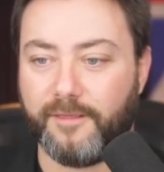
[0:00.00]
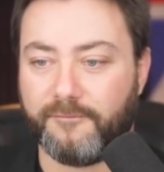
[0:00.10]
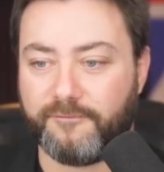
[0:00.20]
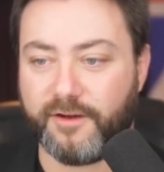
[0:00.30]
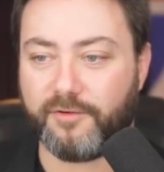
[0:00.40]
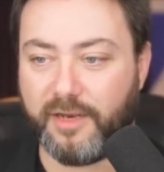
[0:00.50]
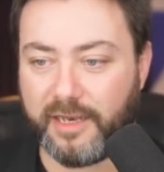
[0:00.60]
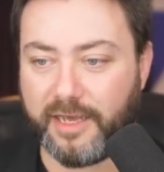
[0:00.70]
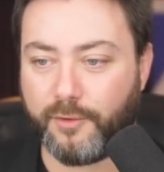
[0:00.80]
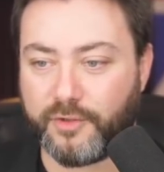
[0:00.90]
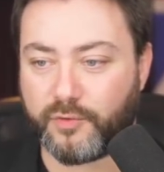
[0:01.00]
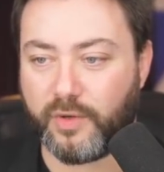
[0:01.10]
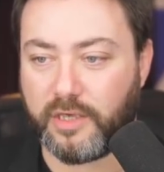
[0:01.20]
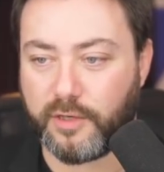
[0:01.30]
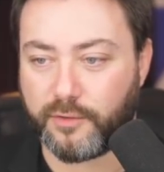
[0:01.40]
the very language we
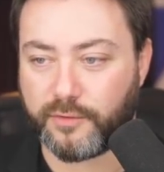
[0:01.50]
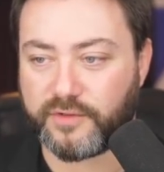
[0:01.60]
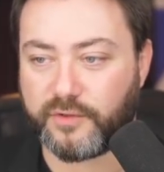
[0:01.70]
use to